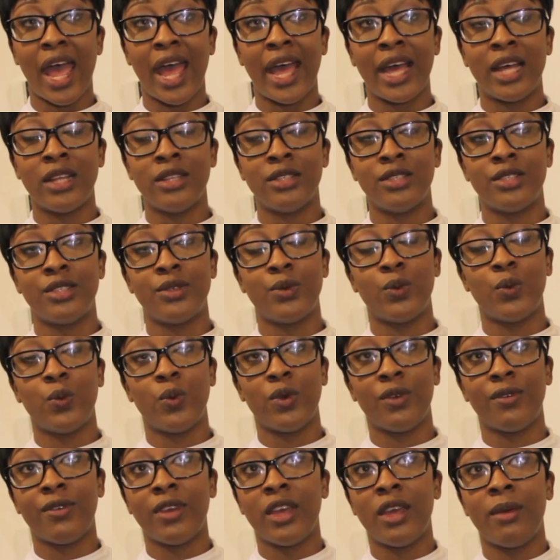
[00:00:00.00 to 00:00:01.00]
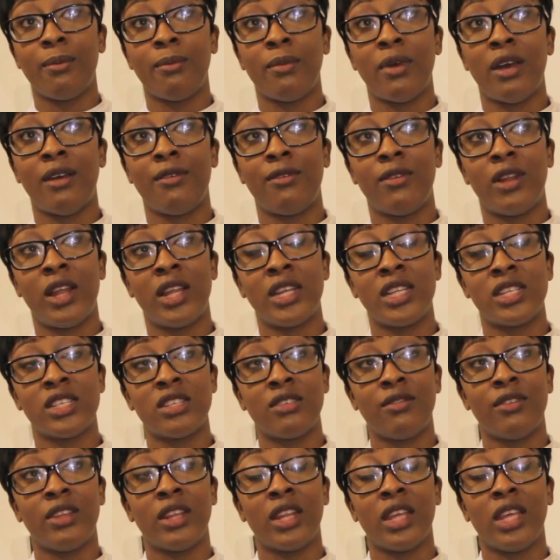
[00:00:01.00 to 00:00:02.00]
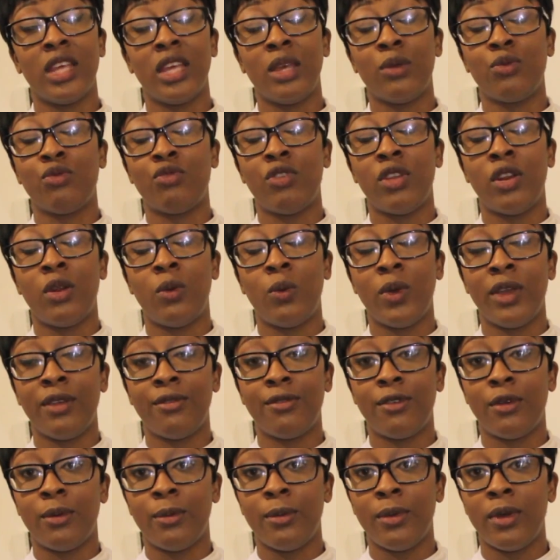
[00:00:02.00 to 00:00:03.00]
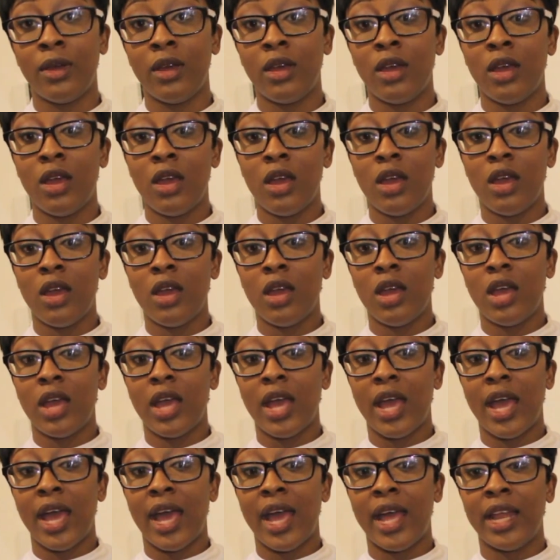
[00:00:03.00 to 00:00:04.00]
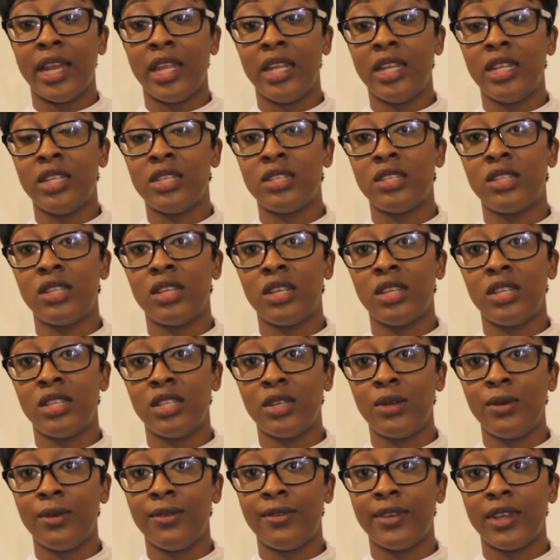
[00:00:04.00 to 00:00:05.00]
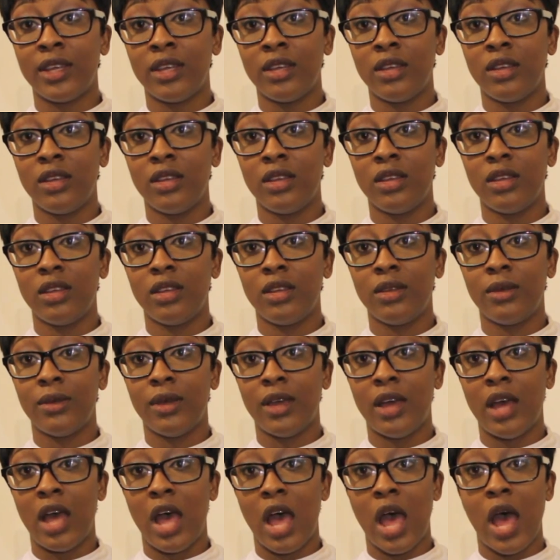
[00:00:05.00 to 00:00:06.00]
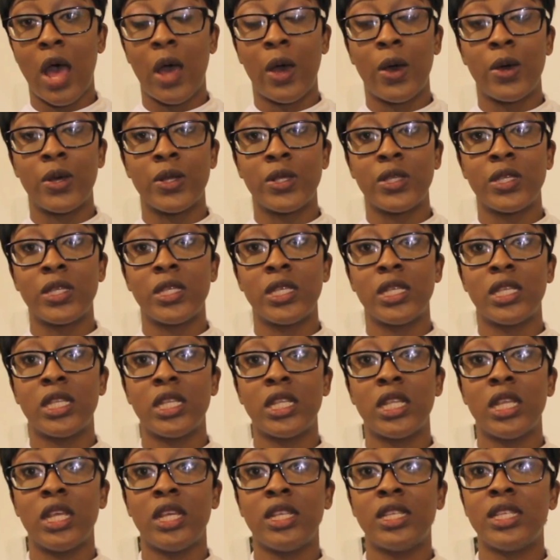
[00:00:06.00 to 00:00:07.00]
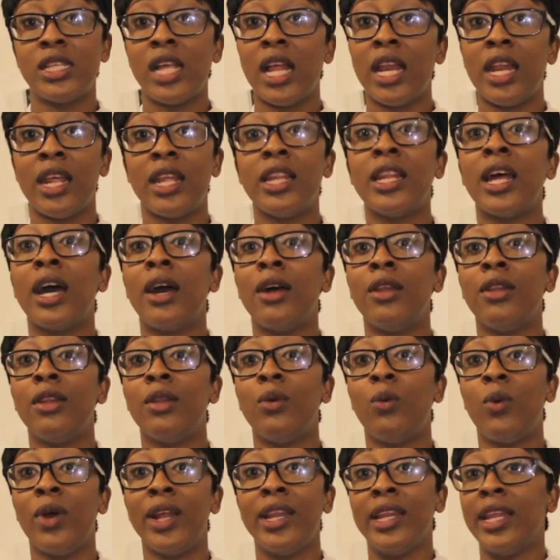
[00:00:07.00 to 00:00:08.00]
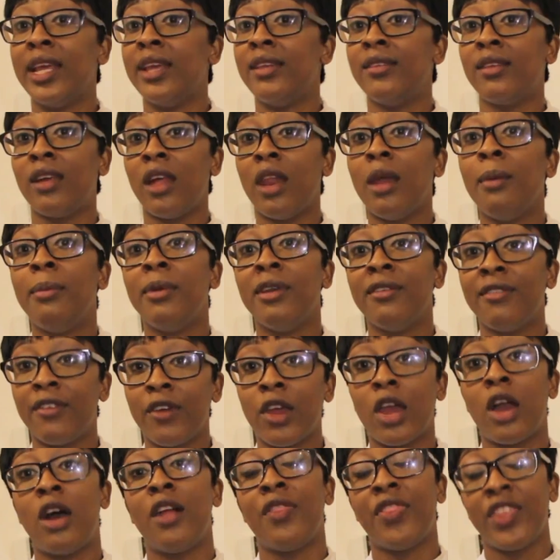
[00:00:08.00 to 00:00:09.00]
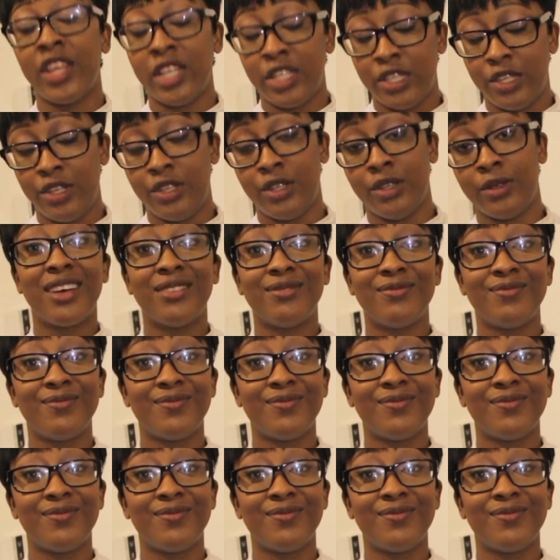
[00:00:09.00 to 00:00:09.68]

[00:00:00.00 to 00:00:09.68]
And with him, I feel like there's something that he keeps running away from, and he needs to deal with it. Else settling down one day is going to be a very hard thing to do.